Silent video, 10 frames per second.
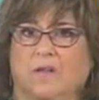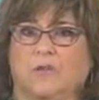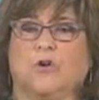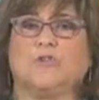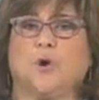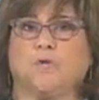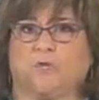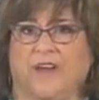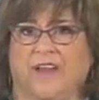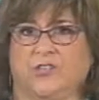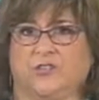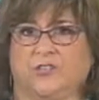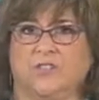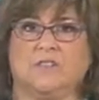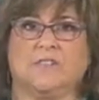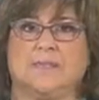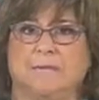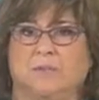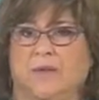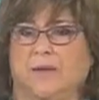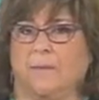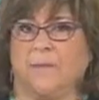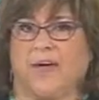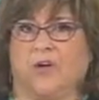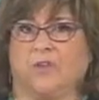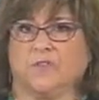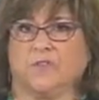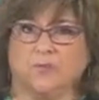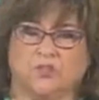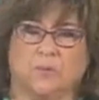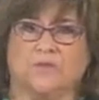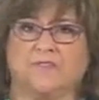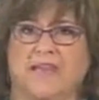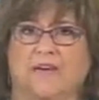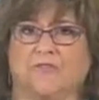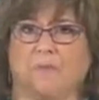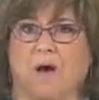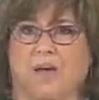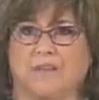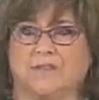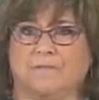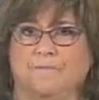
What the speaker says: looked over age, didn't seem to be compelled, looked to be of sound mind.